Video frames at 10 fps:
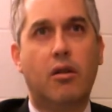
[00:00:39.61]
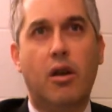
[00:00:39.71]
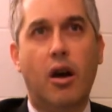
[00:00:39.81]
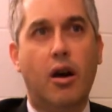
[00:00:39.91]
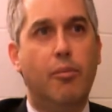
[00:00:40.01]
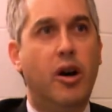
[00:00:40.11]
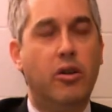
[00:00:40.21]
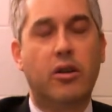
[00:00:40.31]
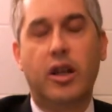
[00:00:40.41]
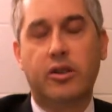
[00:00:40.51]
uh,
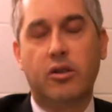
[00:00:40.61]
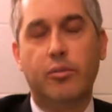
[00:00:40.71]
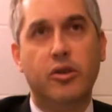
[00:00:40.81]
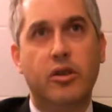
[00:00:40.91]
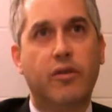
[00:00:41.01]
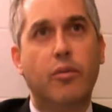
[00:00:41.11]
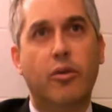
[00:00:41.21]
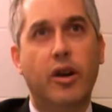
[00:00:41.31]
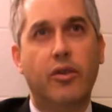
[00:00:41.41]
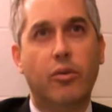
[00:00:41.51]
modern classical music from
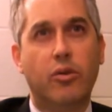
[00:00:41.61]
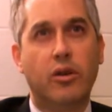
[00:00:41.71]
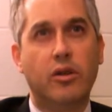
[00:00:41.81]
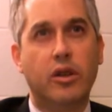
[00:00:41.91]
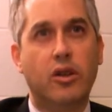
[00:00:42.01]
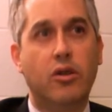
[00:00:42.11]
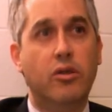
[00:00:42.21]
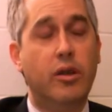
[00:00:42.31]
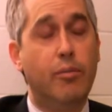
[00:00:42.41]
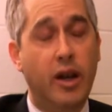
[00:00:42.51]
around the world,
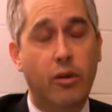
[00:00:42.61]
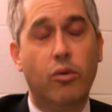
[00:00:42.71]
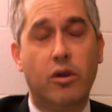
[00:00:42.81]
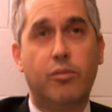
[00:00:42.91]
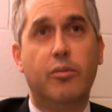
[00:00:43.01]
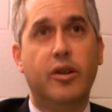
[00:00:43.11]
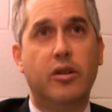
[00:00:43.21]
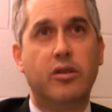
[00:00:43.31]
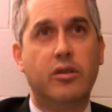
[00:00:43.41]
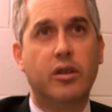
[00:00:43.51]
including many world
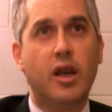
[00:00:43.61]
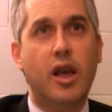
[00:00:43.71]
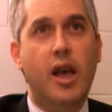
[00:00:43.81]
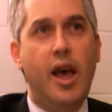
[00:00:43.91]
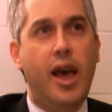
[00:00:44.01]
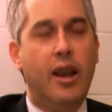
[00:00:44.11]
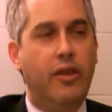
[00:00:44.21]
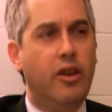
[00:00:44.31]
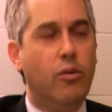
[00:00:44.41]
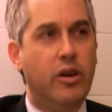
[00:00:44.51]
premieres. And I
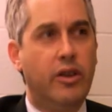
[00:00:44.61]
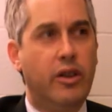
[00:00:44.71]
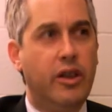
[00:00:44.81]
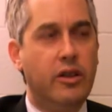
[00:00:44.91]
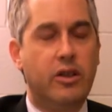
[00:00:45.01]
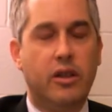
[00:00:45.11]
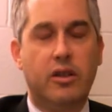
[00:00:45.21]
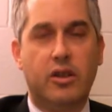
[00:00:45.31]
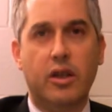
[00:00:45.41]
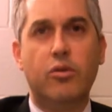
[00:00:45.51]
think one of the things that
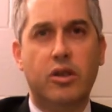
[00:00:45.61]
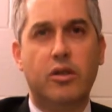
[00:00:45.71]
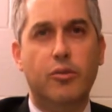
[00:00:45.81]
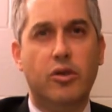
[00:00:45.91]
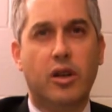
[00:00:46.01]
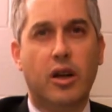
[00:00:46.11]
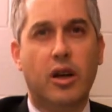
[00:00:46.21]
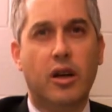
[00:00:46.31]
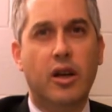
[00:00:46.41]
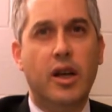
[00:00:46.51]
distinguishes
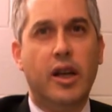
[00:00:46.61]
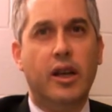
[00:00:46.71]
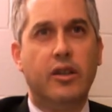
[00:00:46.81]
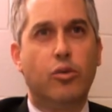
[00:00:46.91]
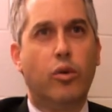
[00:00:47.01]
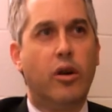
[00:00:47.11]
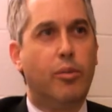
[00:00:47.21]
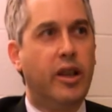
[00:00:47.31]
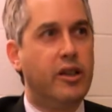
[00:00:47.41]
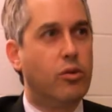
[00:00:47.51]
Musiqa is we're a
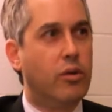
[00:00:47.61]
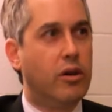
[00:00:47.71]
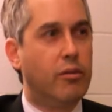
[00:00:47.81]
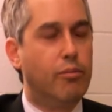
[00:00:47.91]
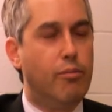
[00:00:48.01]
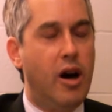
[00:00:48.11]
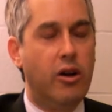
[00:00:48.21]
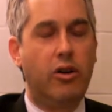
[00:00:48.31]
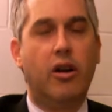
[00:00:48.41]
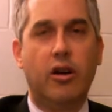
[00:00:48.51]
place where
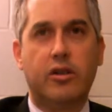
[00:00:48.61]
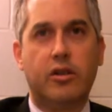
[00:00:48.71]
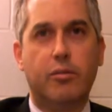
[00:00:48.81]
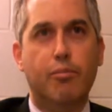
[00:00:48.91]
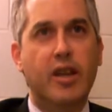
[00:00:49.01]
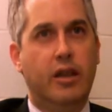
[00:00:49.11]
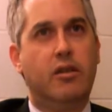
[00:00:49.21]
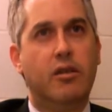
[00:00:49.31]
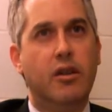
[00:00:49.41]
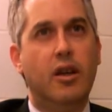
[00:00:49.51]
modern arts
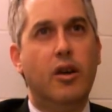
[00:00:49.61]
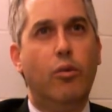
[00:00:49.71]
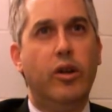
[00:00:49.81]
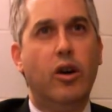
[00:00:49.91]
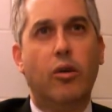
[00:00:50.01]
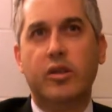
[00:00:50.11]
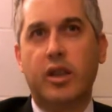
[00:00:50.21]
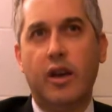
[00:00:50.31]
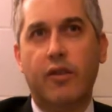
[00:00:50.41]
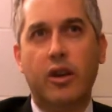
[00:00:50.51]
meet. We always
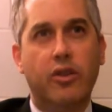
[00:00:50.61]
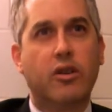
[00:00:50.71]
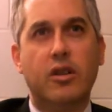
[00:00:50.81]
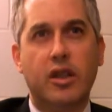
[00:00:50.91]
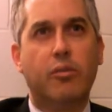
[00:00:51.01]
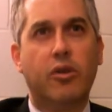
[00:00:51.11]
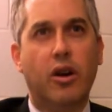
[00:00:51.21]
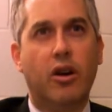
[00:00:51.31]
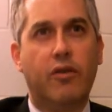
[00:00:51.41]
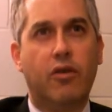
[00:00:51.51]
have another contemporary
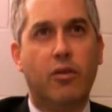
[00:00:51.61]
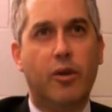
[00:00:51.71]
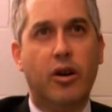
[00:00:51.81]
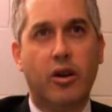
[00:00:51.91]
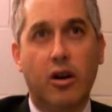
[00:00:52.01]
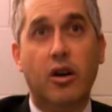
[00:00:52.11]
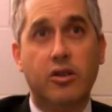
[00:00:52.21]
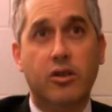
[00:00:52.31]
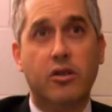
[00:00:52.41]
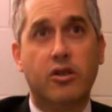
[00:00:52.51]
art form on our
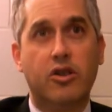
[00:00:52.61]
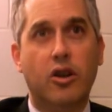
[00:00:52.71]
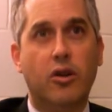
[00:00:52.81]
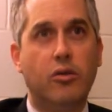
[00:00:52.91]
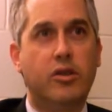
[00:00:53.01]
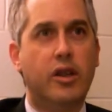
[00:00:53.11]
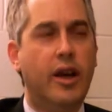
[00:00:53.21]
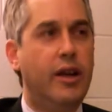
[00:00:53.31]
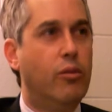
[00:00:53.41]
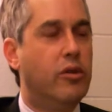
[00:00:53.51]
concerts, so
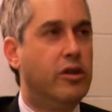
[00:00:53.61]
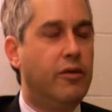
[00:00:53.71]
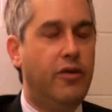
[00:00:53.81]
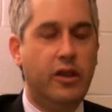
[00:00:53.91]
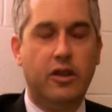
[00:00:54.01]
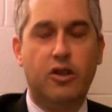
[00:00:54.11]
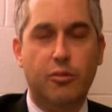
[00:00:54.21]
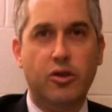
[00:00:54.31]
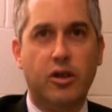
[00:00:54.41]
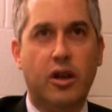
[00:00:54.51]
tonight was vintage
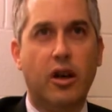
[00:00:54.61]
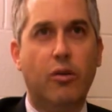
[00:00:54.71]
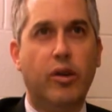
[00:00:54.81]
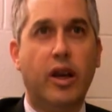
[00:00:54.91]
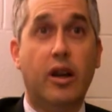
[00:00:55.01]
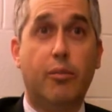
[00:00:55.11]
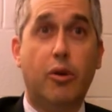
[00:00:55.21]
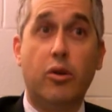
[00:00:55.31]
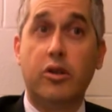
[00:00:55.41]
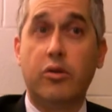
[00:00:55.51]
Musiqa. We had a
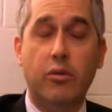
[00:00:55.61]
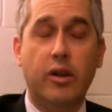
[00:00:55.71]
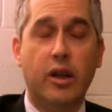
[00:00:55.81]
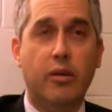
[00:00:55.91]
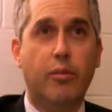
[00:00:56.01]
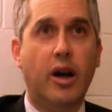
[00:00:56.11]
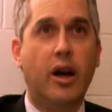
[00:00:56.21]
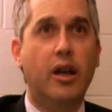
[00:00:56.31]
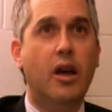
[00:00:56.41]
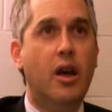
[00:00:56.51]
poetry reading
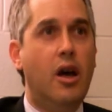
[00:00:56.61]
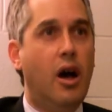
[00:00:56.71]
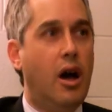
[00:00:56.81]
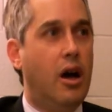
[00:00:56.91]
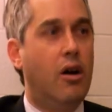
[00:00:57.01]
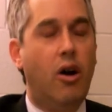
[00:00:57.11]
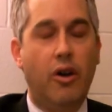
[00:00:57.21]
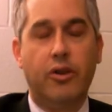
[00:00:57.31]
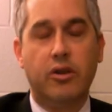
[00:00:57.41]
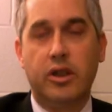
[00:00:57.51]
by uh,
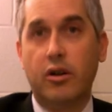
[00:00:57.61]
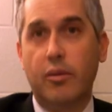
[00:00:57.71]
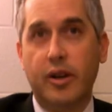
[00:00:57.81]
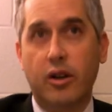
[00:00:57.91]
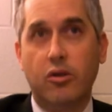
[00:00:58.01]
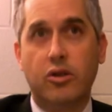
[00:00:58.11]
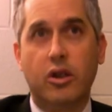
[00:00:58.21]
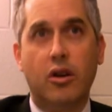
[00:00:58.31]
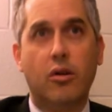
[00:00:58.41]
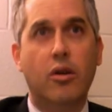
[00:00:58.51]
author Sarah
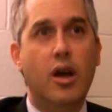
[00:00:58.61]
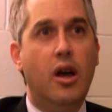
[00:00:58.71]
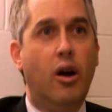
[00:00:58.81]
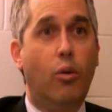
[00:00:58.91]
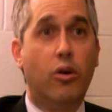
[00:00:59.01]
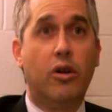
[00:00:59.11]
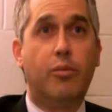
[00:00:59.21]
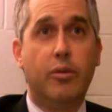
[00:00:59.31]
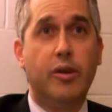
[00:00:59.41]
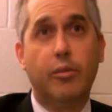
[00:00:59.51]
Manguso, a
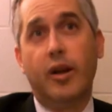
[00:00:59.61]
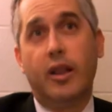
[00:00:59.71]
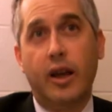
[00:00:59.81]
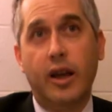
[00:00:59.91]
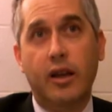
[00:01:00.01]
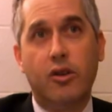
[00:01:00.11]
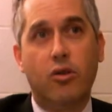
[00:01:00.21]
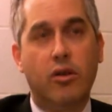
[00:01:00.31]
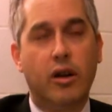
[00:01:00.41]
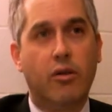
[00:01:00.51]
world premiere ballet
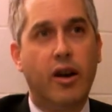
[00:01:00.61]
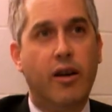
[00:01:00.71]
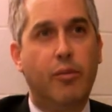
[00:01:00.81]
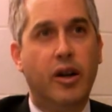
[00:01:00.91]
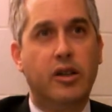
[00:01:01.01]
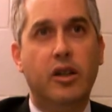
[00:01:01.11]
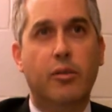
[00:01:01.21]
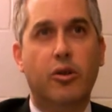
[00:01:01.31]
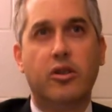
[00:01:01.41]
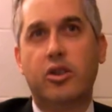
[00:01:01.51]
choreographed by
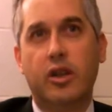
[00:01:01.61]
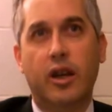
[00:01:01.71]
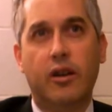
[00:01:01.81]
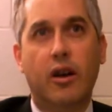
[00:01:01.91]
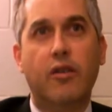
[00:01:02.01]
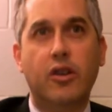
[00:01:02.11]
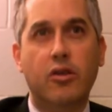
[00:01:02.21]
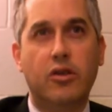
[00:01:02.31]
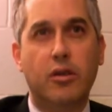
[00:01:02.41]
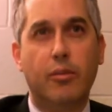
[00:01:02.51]
Tina Bohnstedt of the
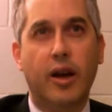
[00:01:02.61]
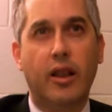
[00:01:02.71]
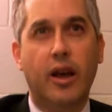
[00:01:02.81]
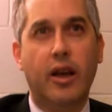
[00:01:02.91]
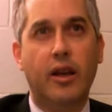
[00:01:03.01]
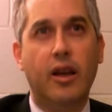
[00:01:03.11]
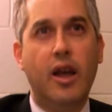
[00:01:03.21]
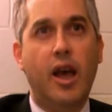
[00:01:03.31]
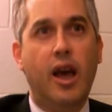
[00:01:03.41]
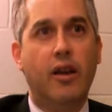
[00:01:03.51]
Houston Ballet,
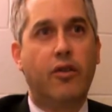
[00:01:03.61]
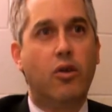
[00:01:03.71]
and of